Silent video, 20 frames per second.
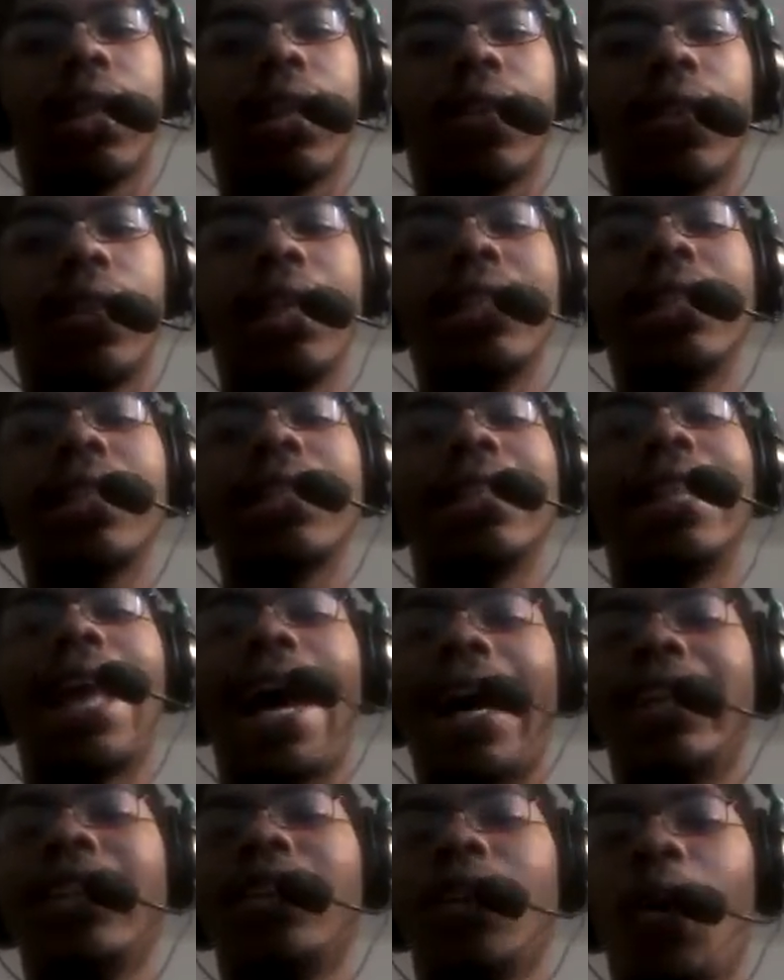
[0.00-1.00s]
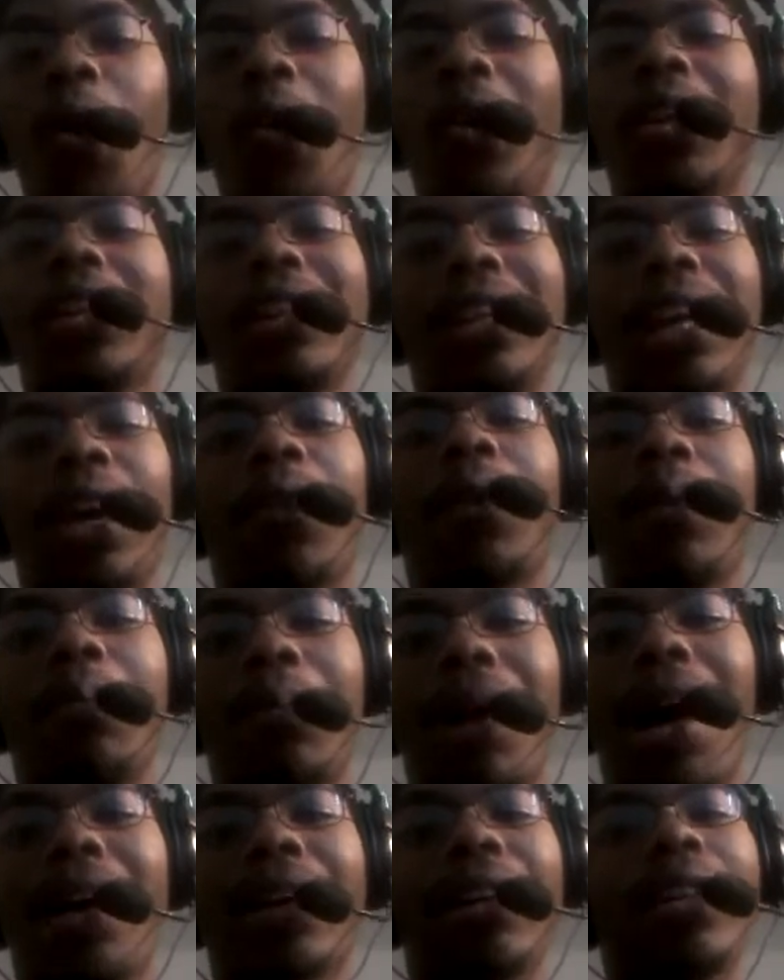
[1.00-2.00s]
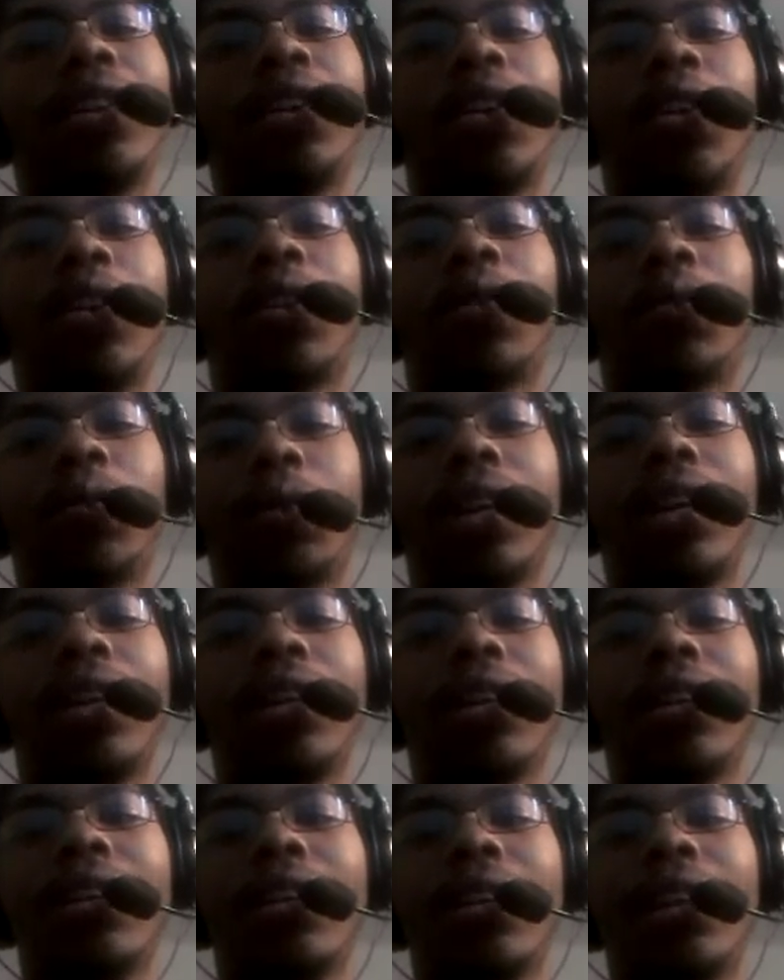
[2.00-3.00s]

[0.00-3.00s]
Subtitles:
this is not an ordinary manga you're gonna read,